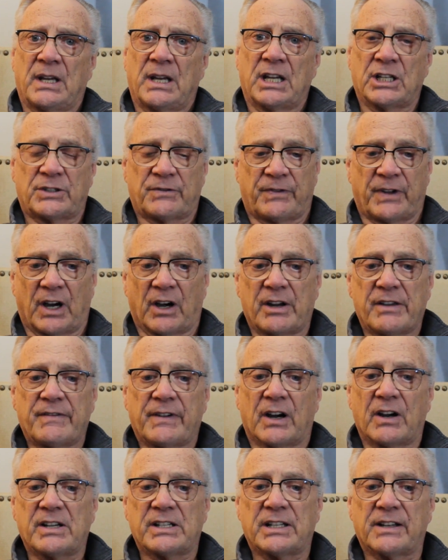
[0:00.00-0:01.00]
It's very,
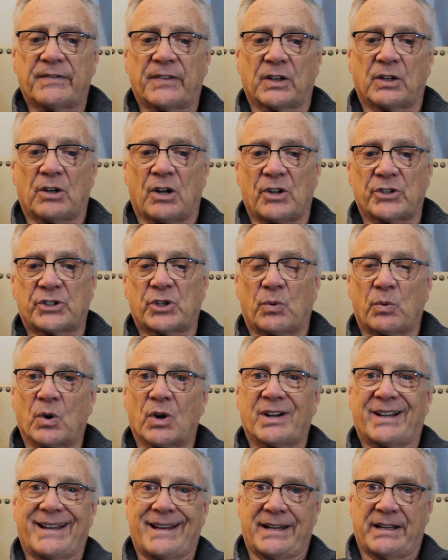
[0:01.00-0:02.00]
very difficult to
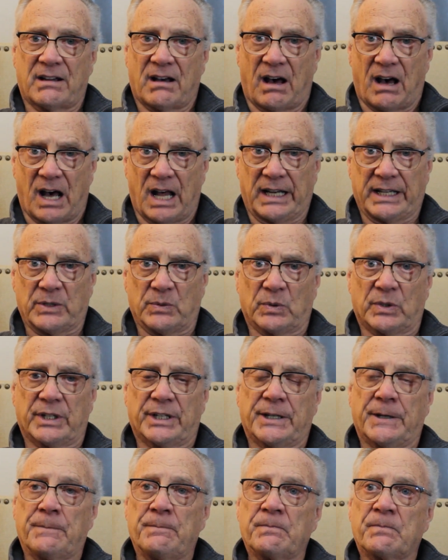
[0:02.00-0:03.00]
work in
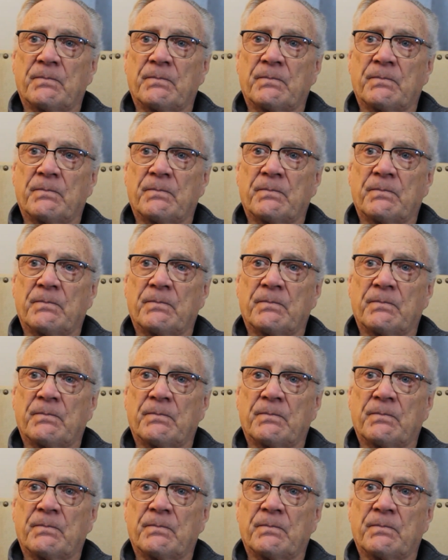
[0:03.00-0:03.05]
Hollywood